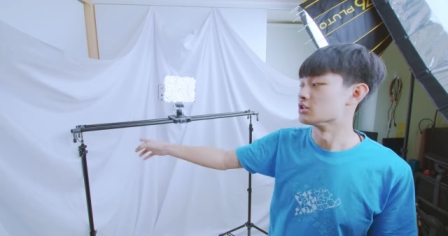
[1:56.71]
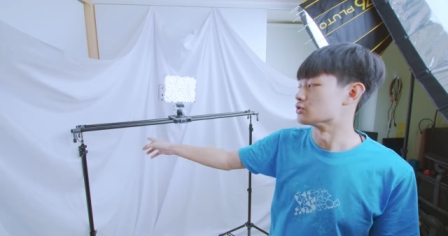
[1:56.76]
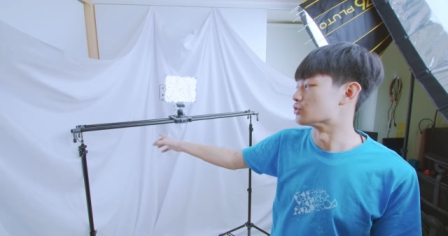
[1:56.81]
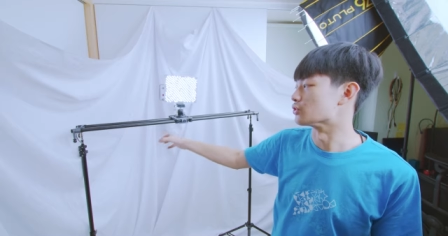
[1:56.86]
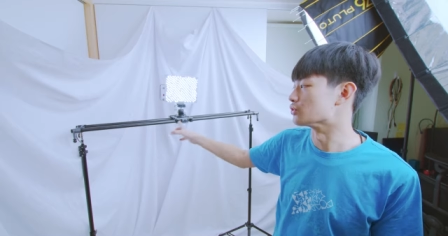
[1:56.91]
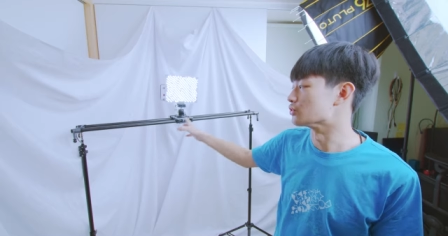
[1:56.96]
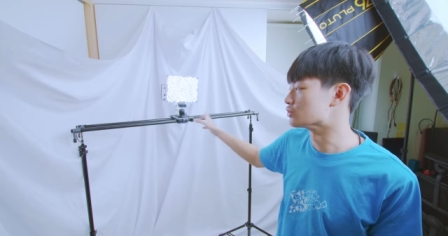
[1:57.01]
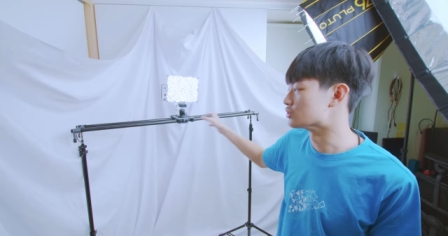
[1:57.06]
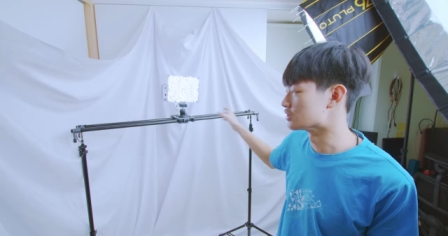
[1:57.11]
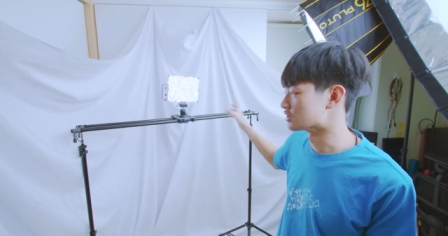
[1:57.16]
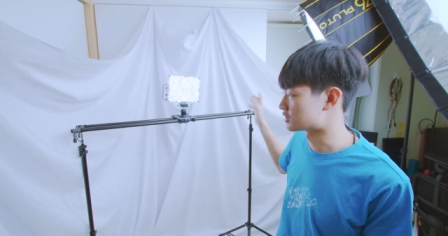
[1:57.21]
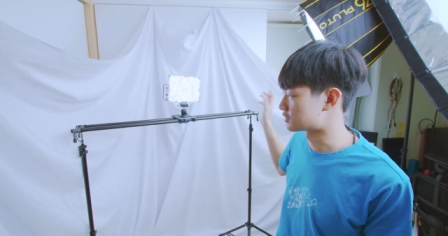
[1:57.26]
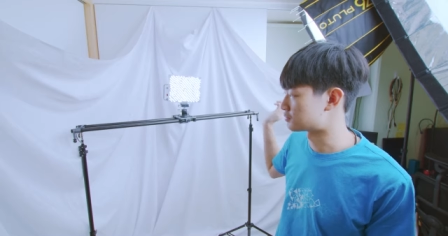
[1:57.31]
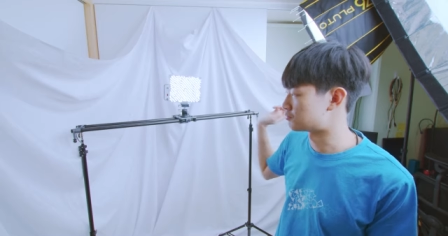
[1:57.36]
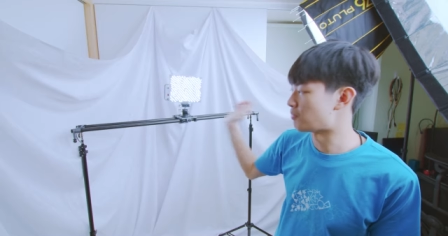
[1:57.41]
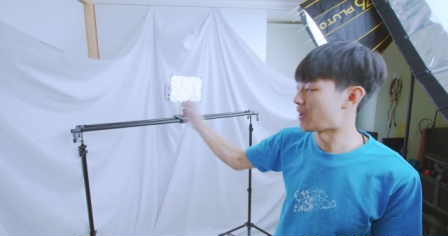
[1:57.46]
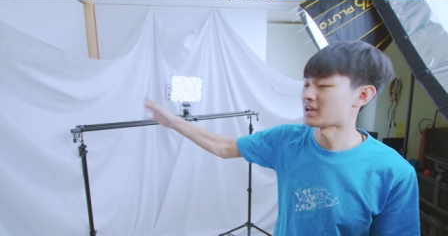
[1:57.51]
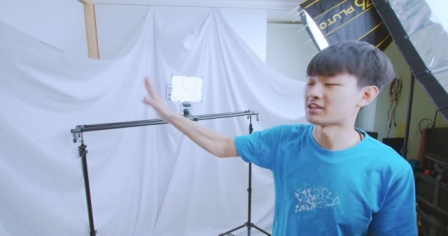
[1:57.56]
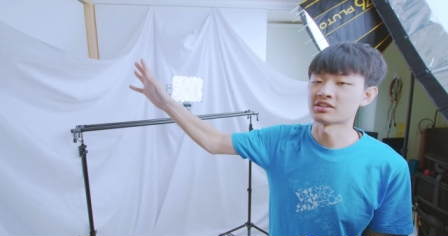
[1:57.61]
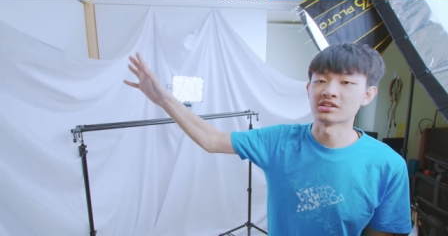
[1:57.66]
so you just
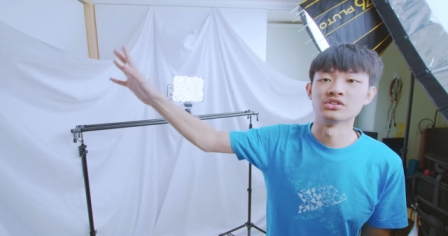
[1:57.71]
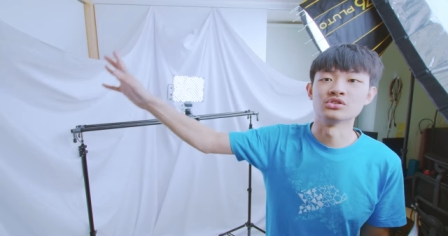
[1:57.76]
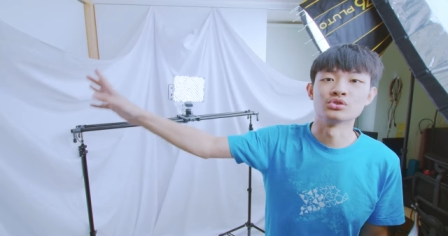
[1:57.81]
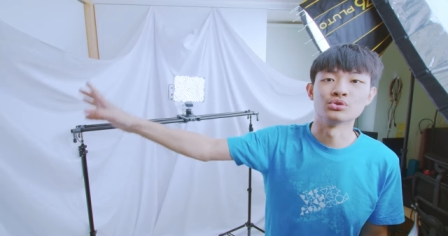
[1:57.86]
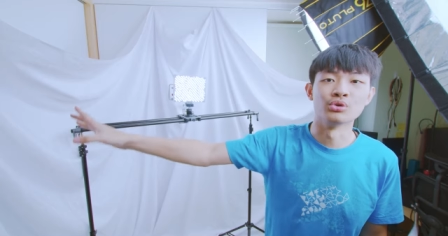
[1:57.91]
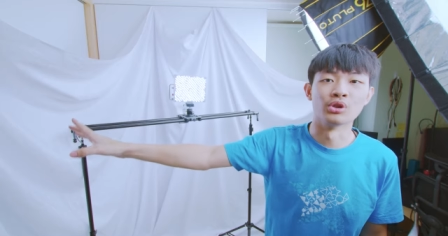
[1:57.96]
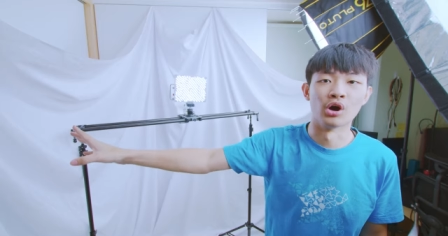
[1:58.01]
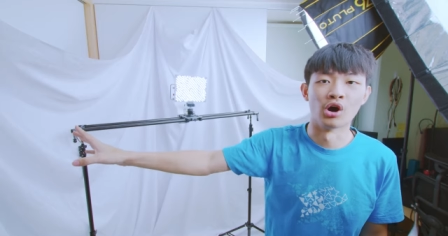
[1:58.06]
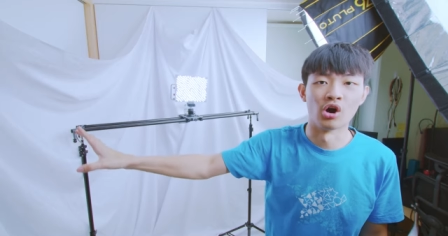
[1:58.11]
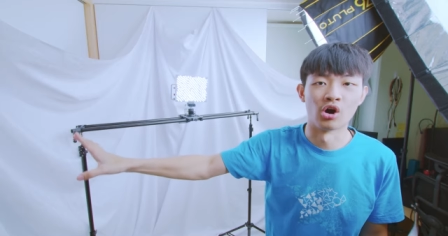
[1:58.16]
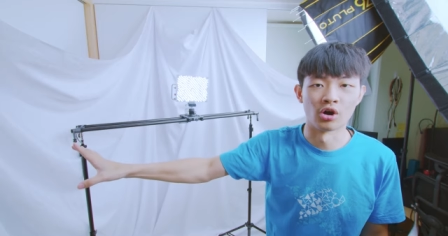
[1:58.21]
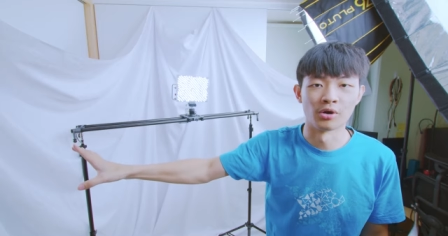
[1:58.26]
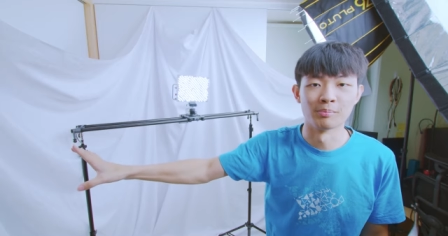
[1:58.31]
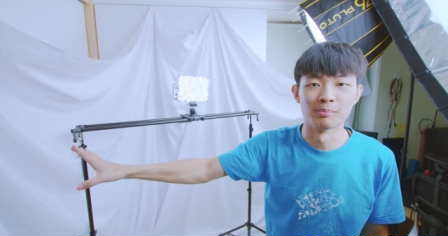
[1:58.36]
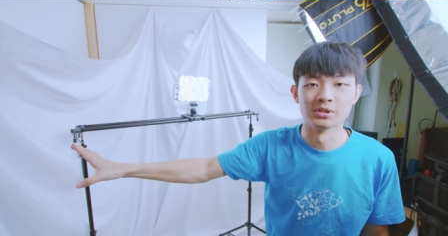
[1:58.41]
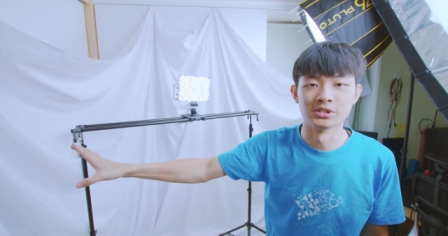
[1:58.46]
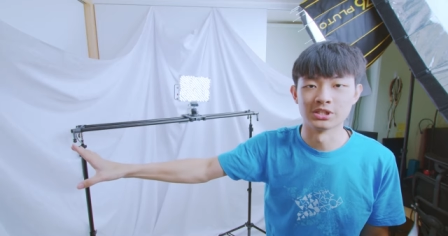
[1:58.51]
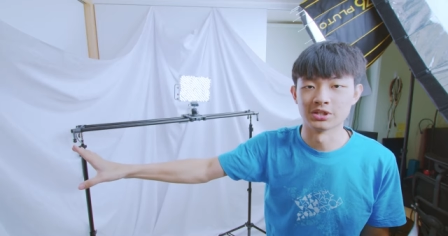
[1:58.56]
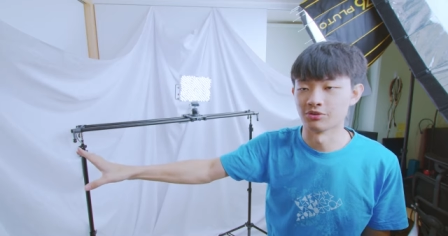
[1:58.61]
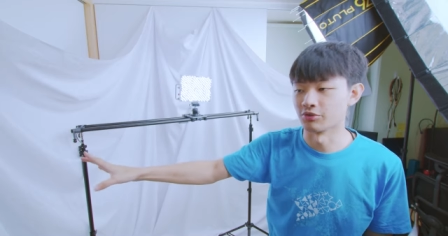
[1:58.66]
smash into the hard
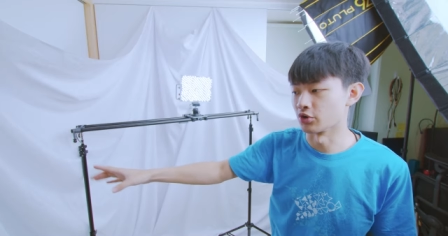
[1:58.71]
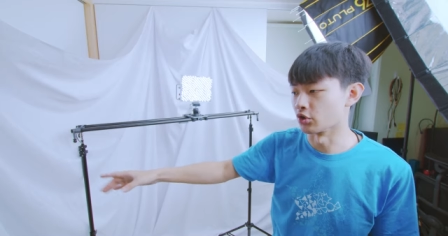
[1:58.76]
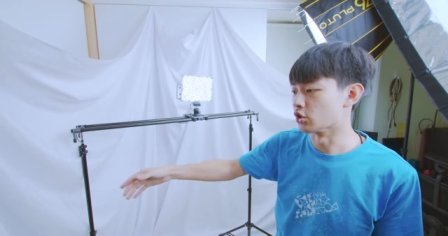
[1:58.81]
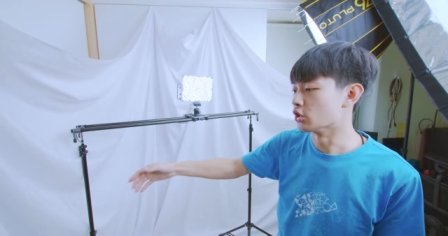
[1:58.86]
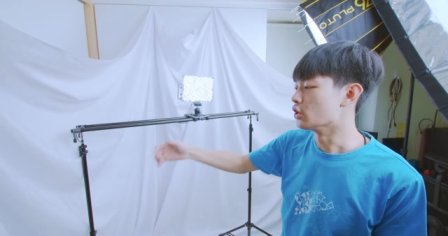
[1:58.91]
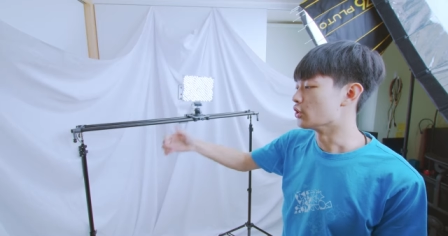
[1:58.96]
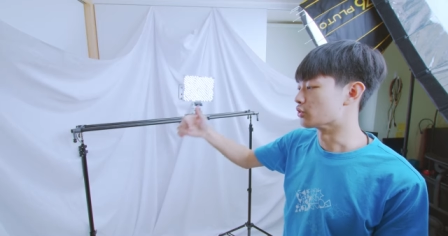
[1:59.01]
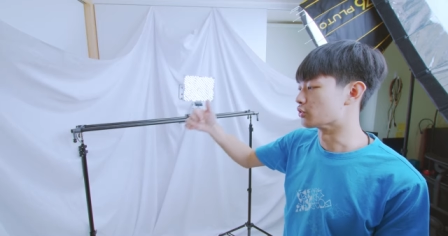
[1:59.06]
material,